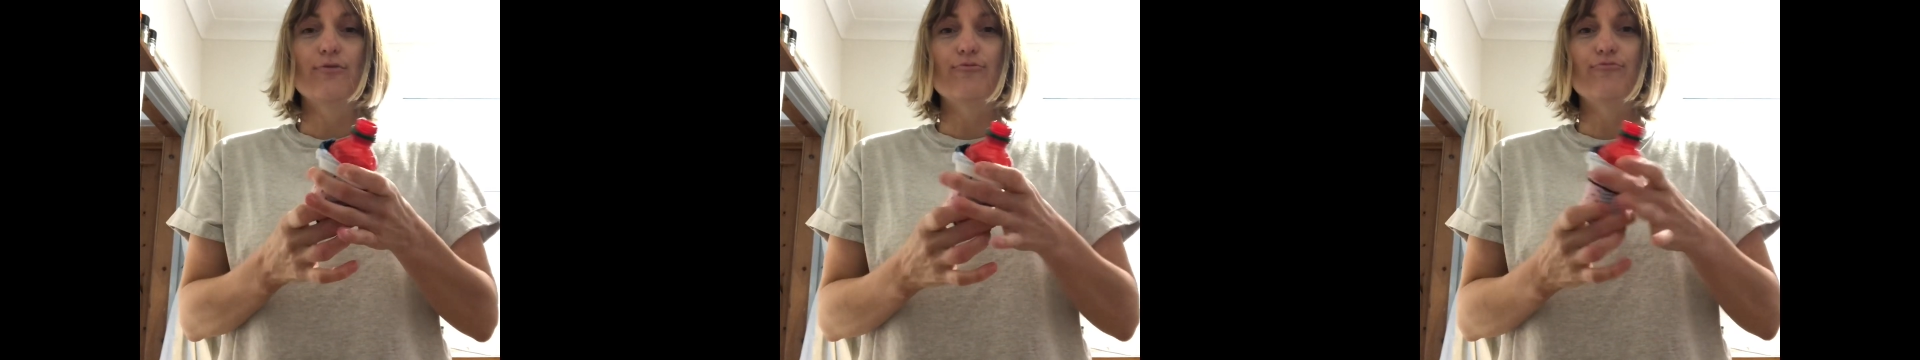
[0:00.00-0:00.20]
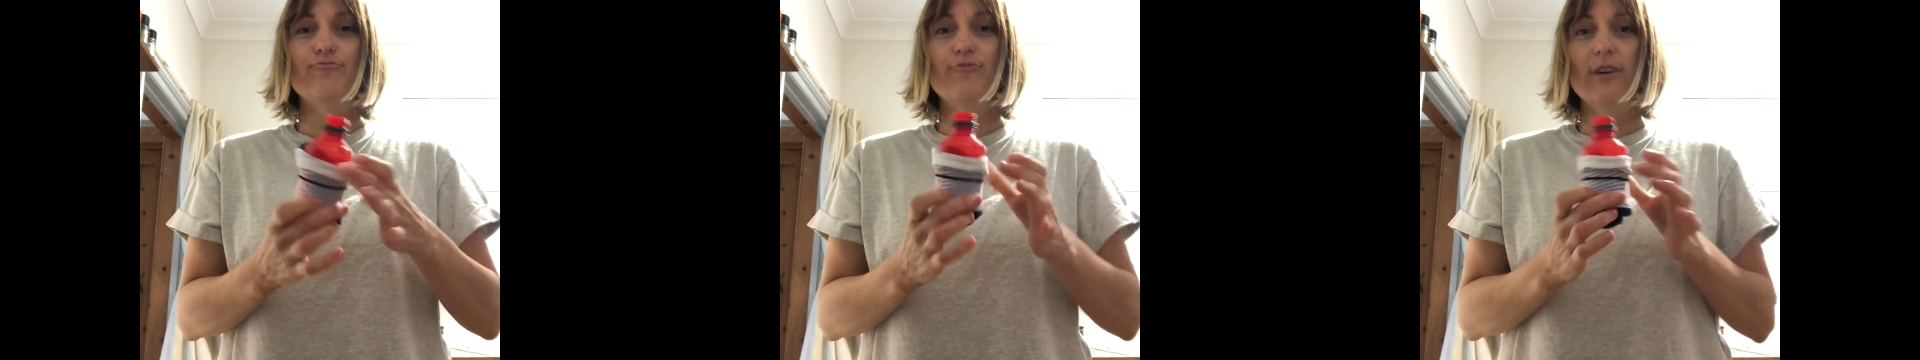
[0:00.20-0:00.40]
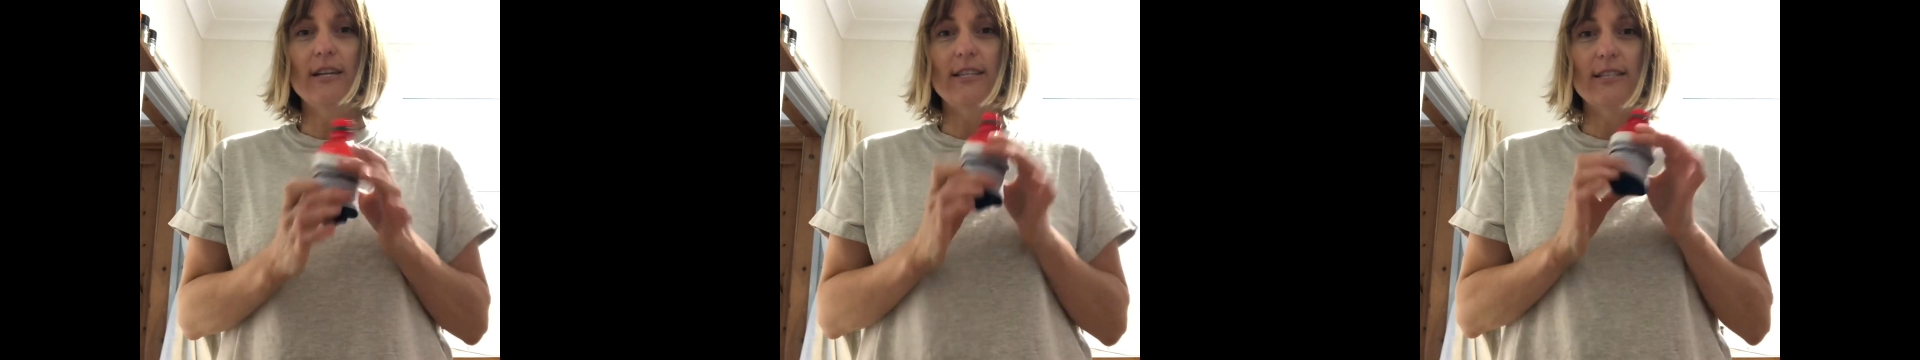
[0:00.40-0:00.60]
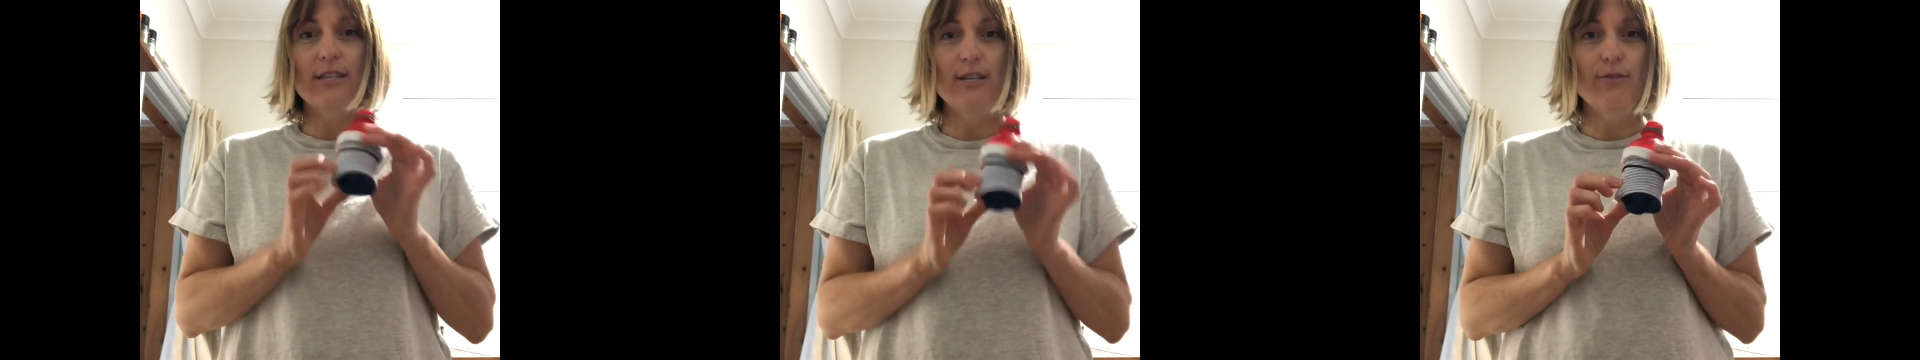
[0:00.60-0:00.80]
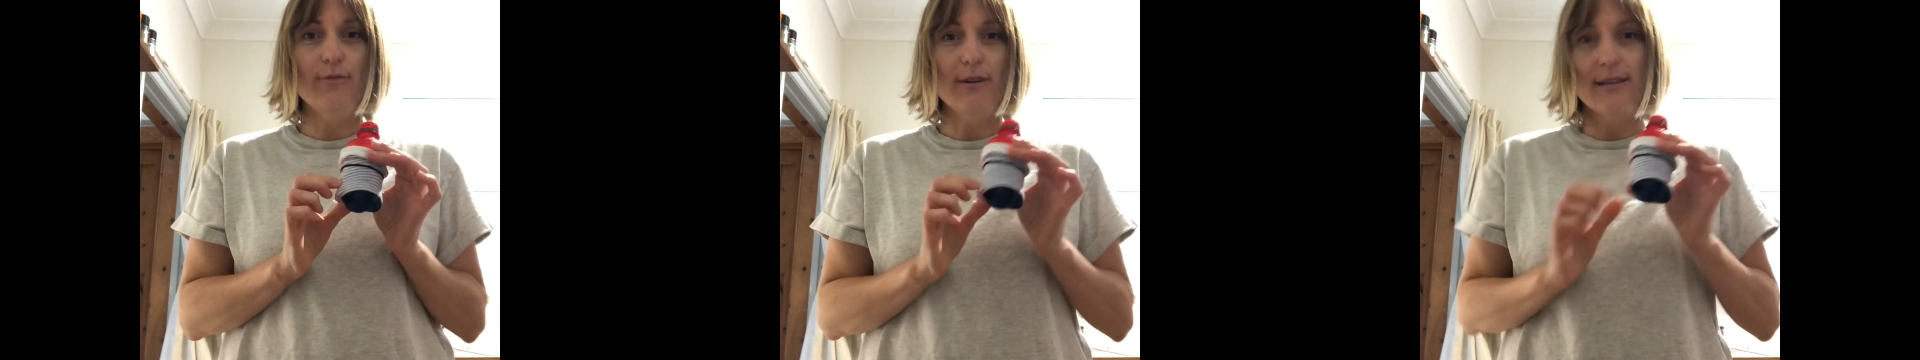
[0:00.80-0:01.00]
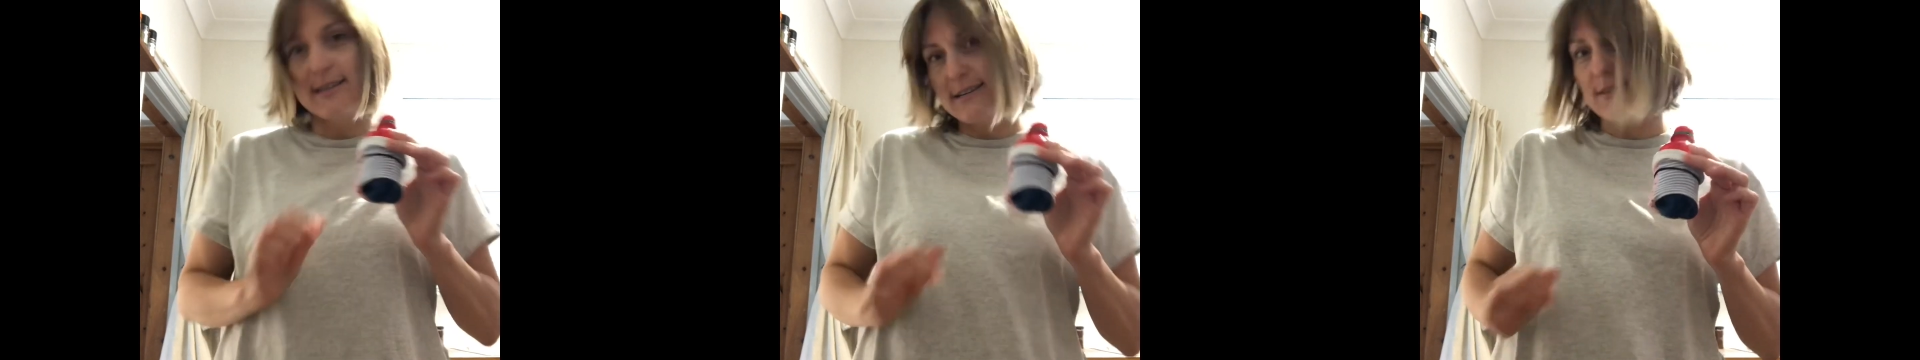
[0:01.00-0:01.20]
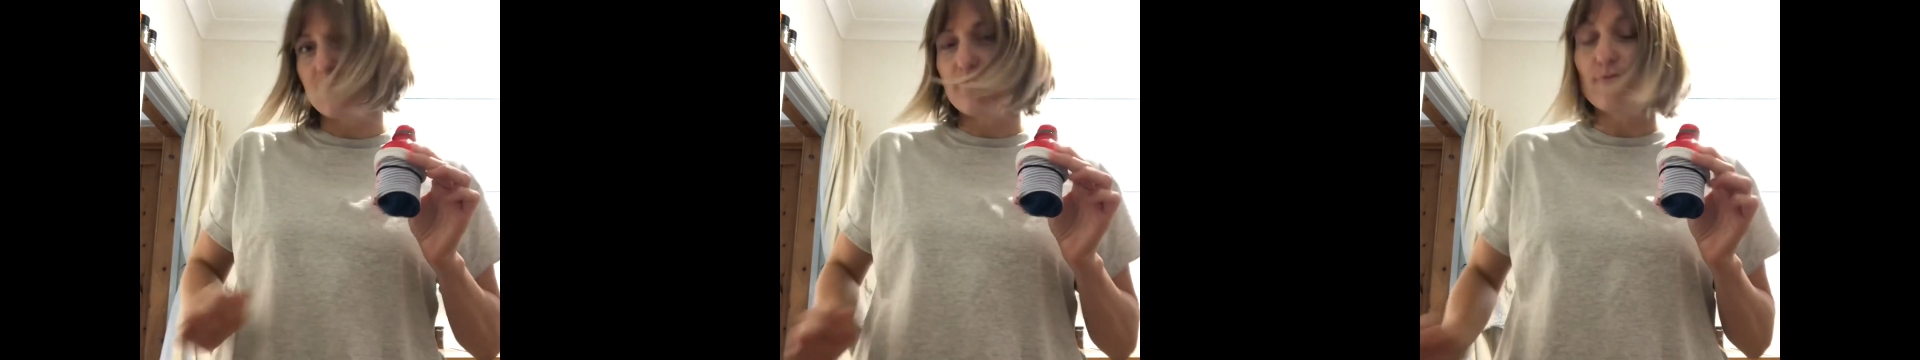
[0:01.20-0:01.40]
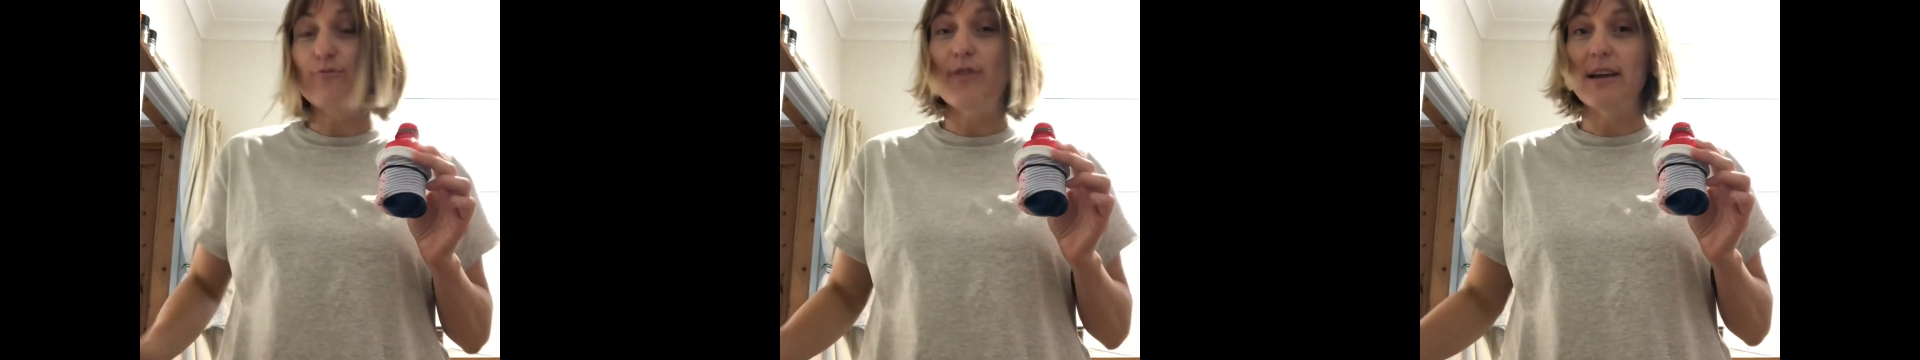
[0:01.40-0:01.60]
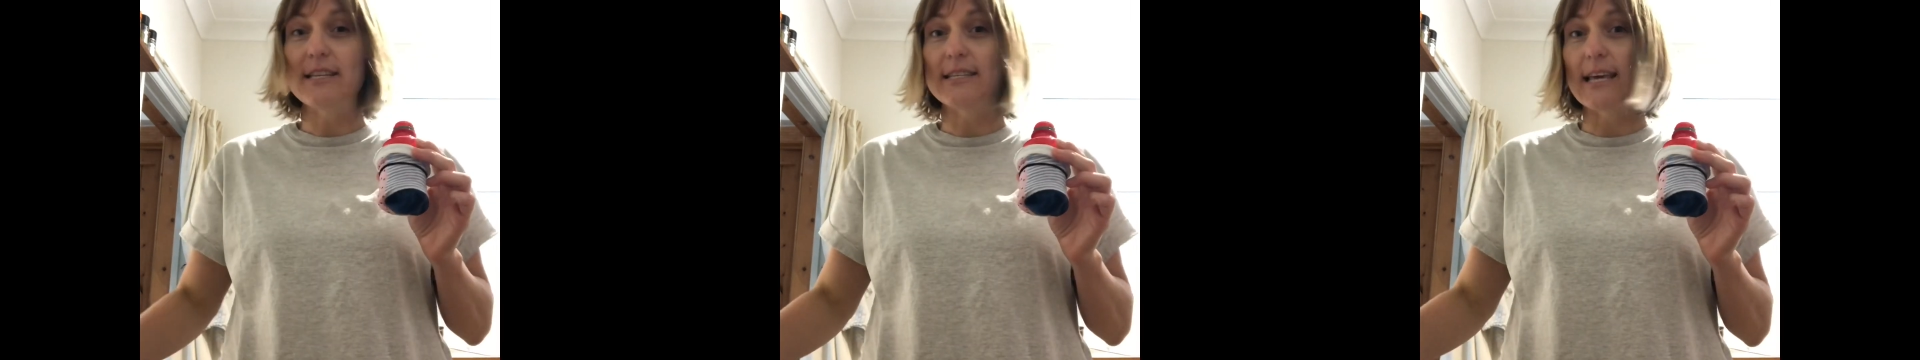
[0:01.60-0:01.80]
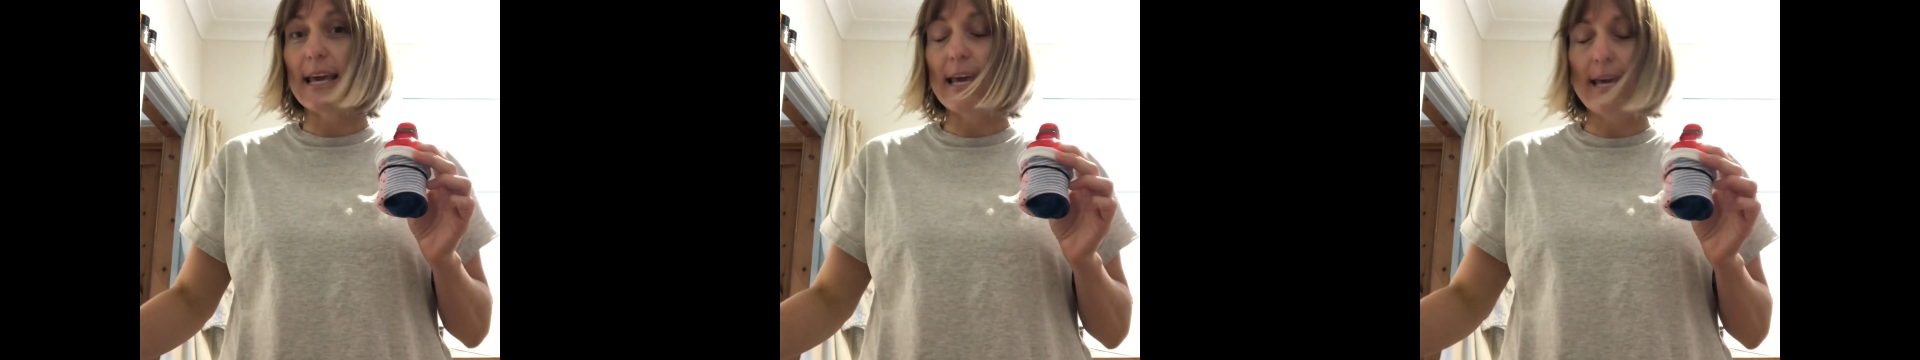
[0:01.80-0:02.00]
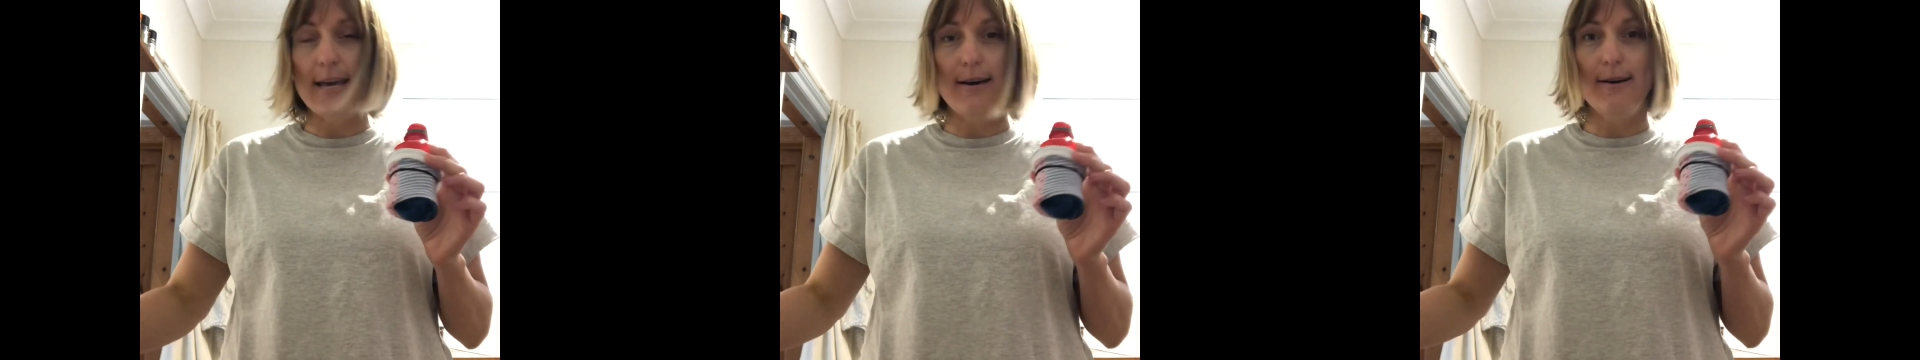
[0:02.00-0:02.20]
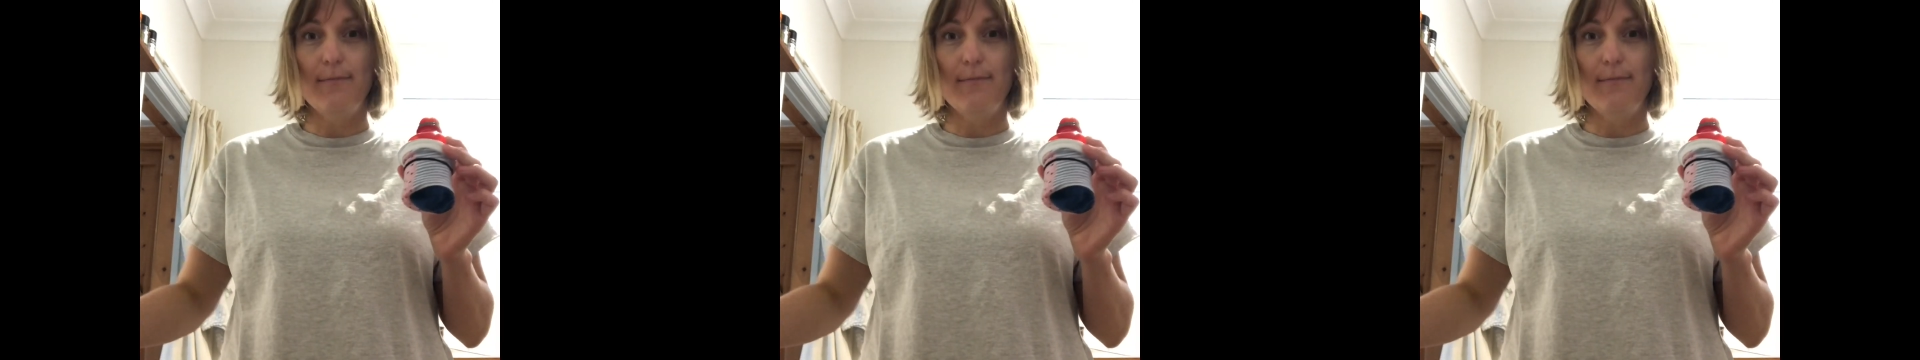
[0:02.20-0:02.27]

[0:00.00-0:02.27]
Right, you are now ready.